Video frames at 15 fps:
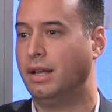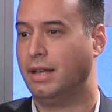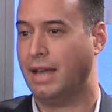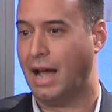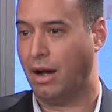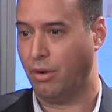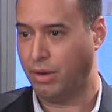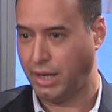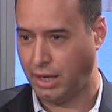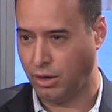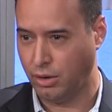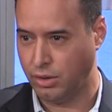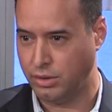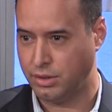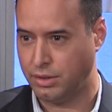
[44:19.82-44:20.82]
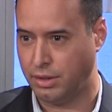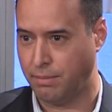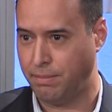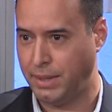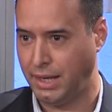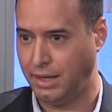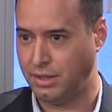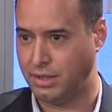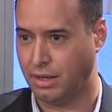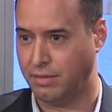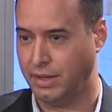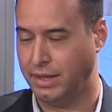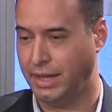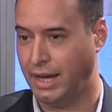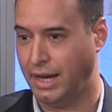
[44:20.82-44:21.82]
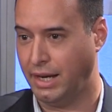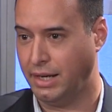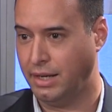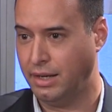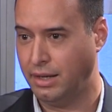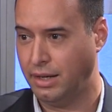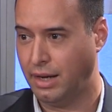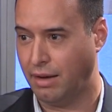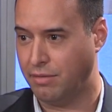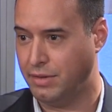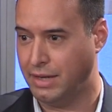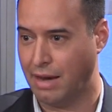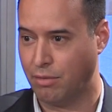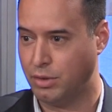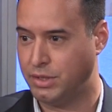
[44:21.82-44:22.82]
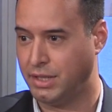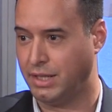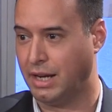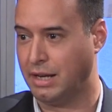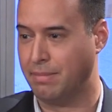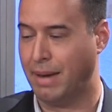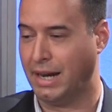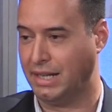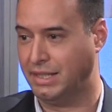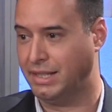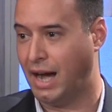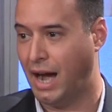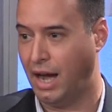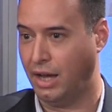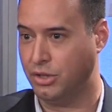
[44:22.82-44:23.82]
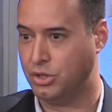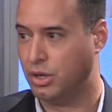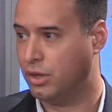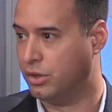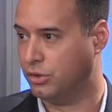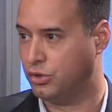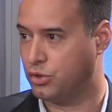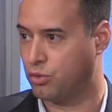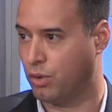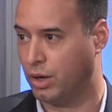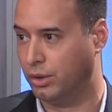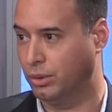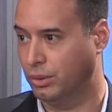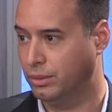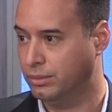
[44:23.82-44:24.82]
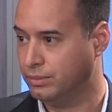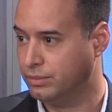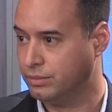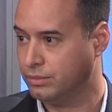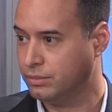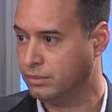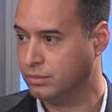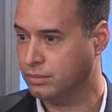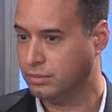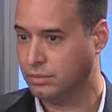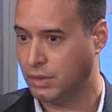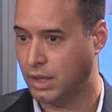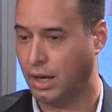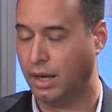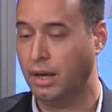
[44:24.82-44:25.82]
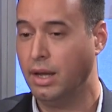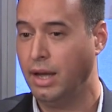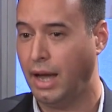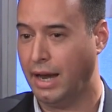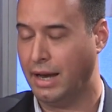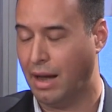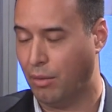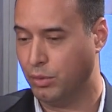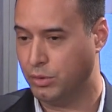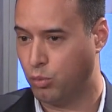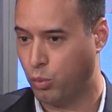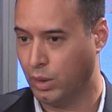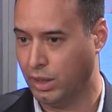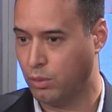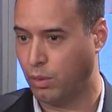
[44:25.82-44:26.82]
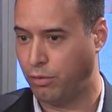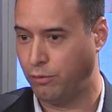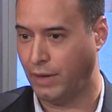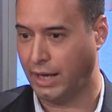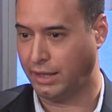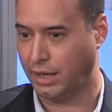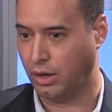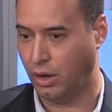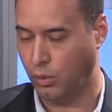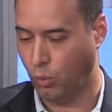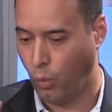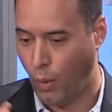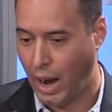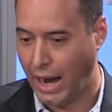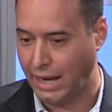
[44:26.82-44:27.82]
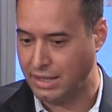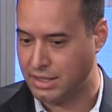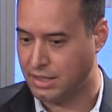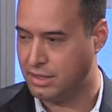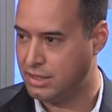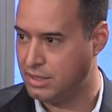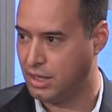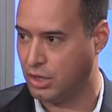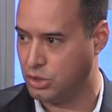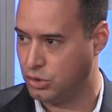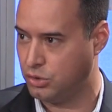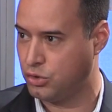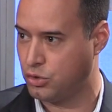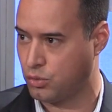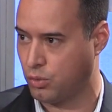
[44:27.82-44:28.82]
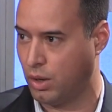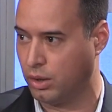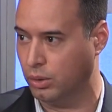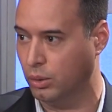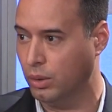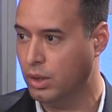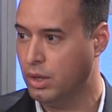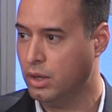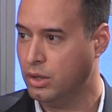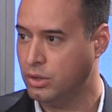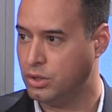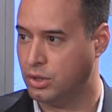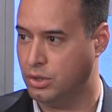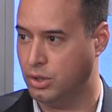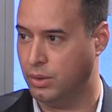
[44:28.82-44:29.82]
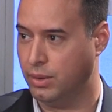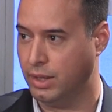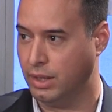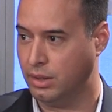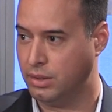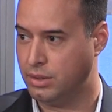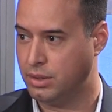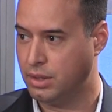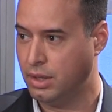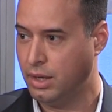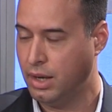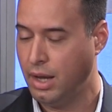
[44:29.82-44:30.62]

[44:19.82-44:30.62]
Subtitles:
Now, here's the piece of it that I've never seen anybody dodge: the struggle, okay? And I was really reflecting on, why is it such a struggle to do this?